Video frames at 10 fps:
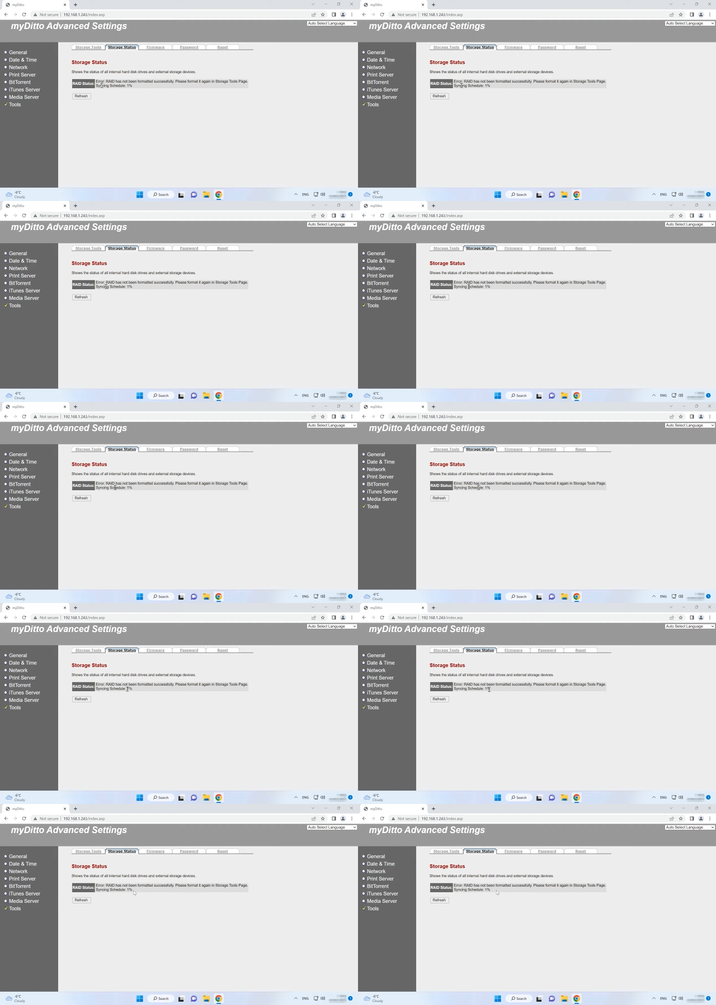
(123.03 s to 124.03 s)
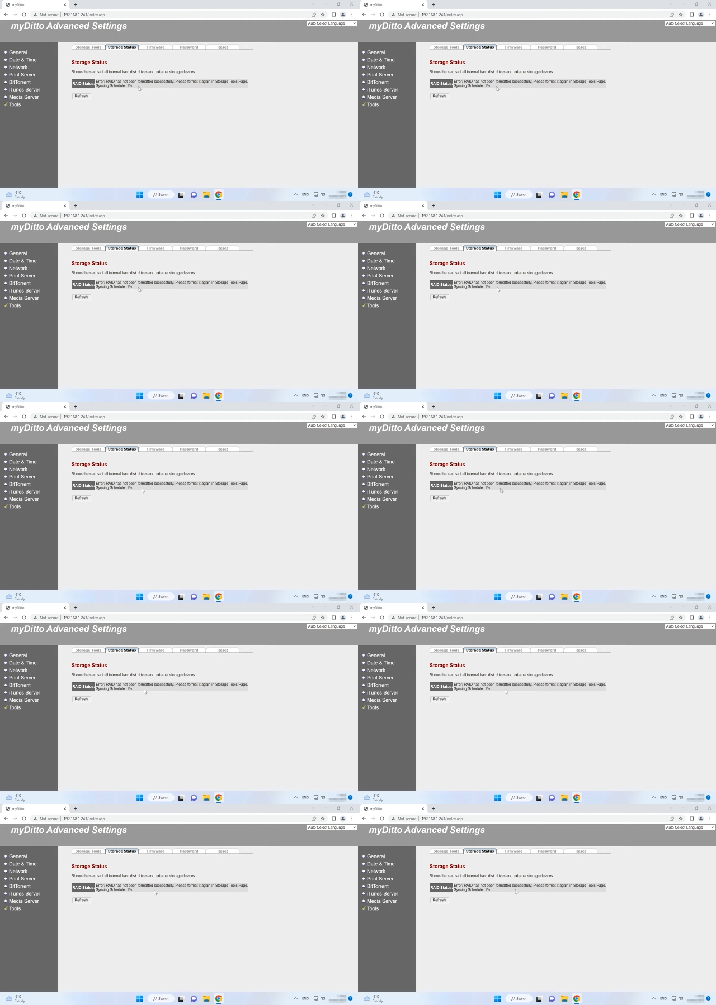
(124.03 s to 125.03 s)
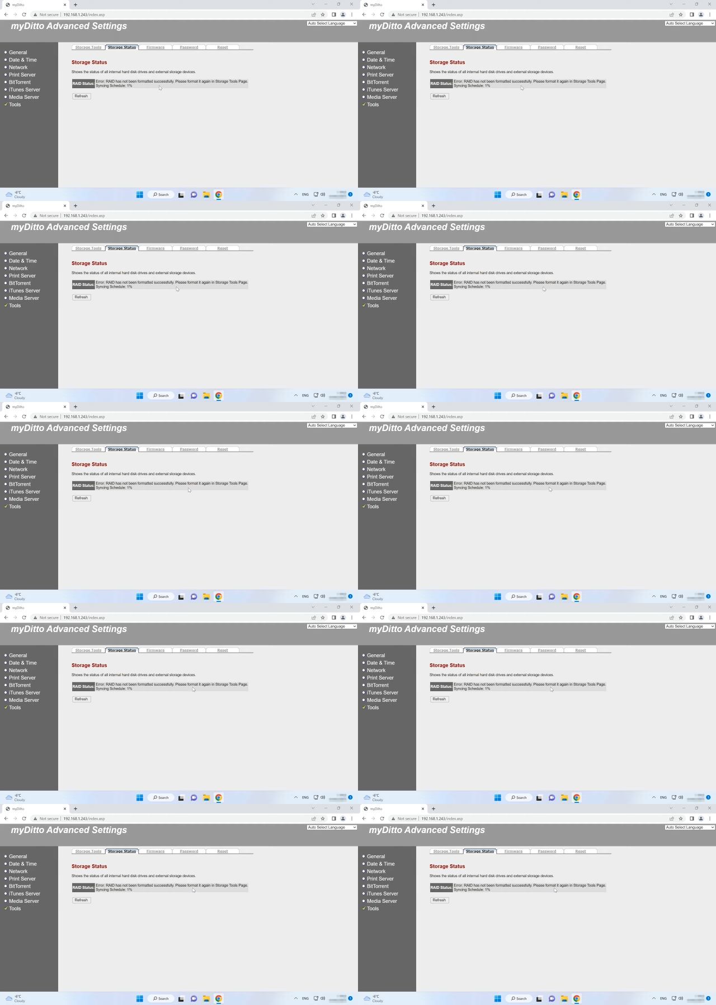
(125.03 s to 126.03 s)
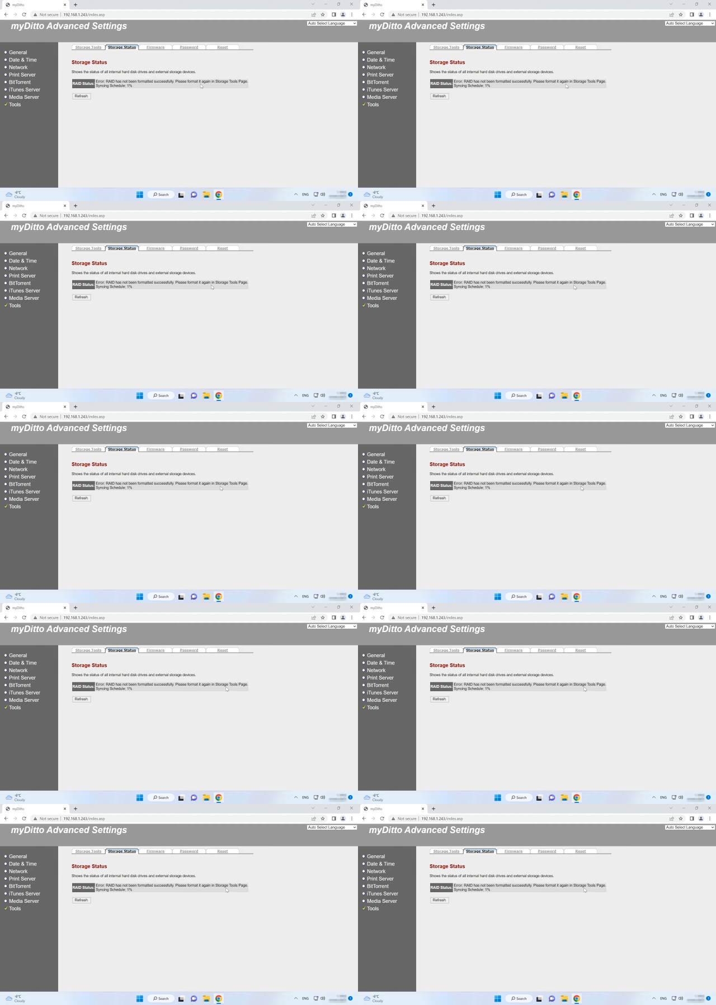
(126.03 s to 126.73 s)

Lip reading: [unreadable: no face in view]